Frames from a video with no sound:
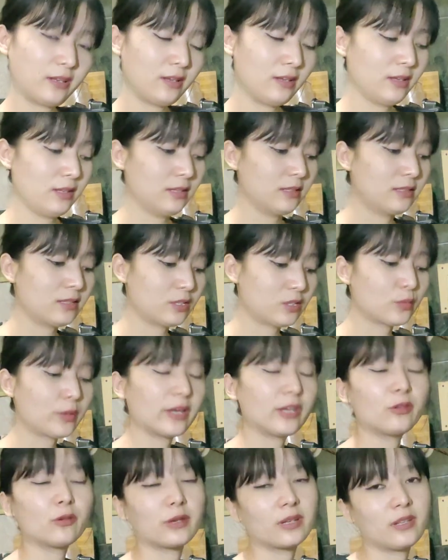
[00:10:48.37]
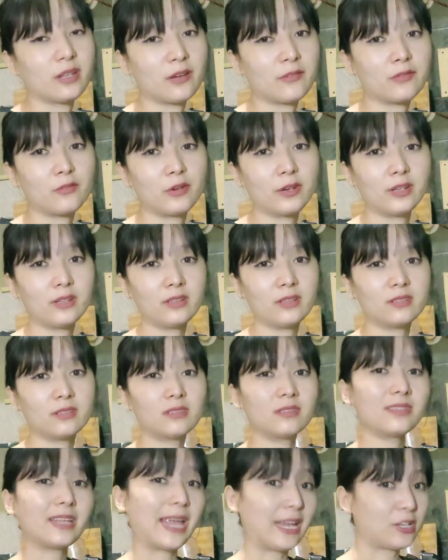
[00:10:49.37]
This way you can avoid
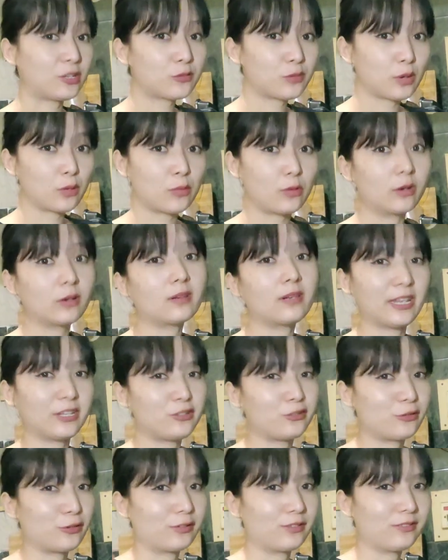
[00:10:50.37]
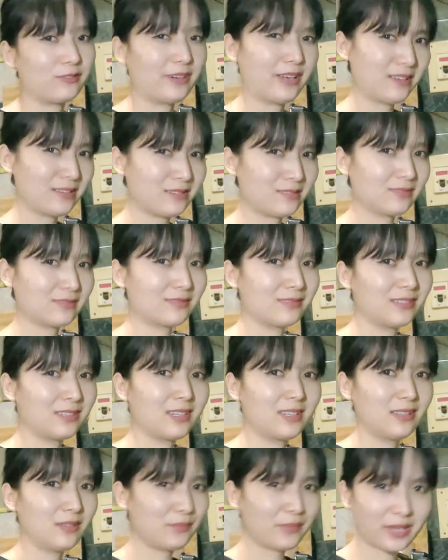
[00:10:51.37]
extra work later on, right?
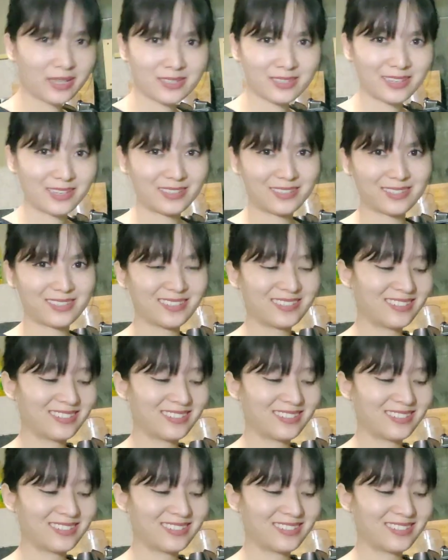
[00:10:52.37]
Makes sense.